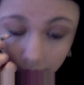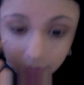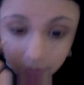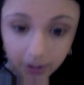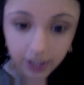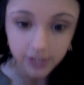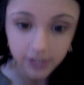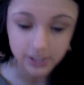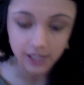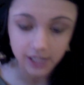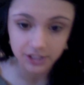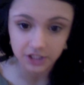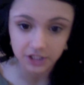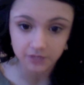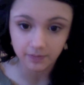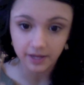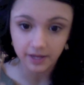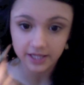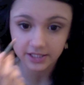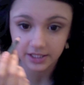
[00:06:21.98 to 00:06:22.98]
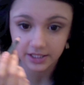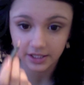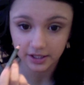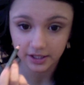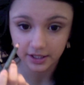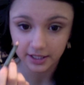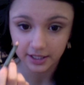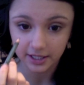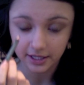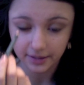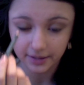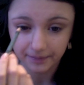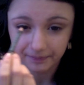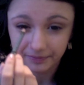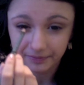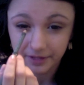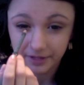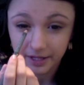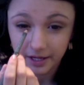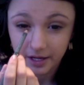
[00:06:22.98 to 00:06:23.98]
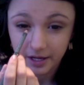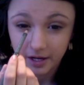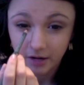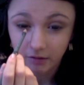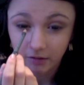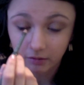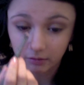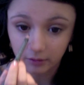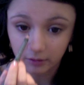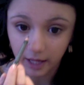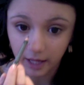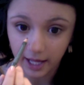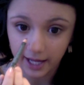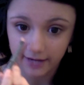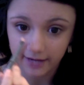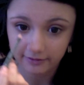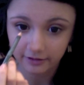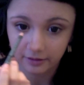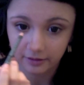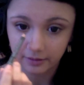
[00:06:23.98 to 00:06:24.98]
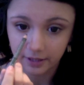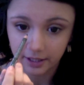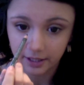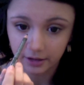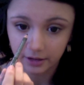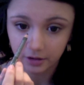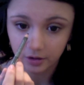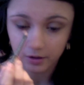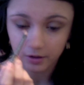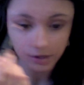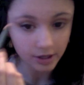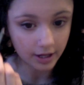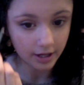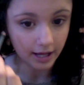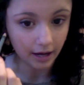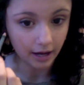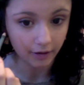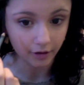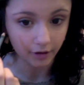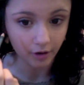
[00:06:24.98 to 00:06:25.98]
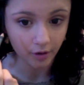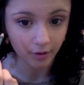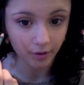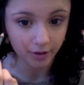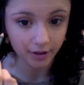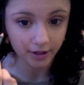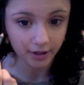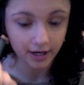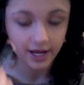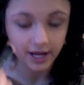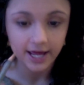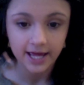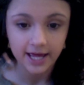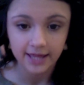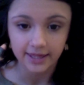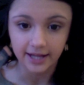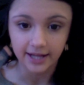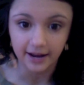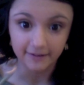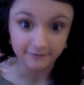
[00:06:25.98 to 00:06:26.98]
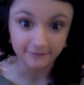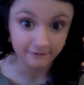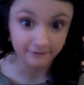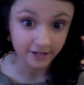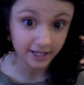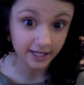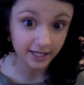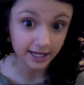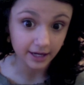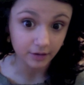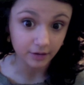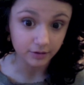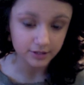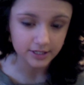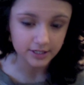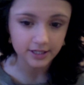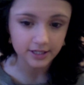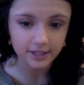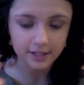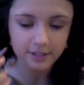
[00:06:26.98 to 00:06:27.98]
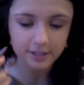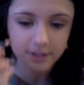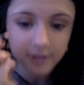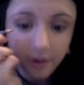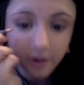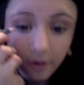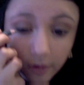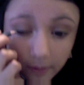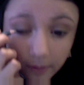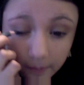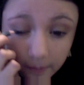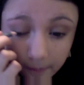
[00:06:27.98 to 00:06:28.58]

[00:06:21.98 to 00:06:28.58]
is I just basically line from the inner corner to the outer corner, and then I freak it out. So,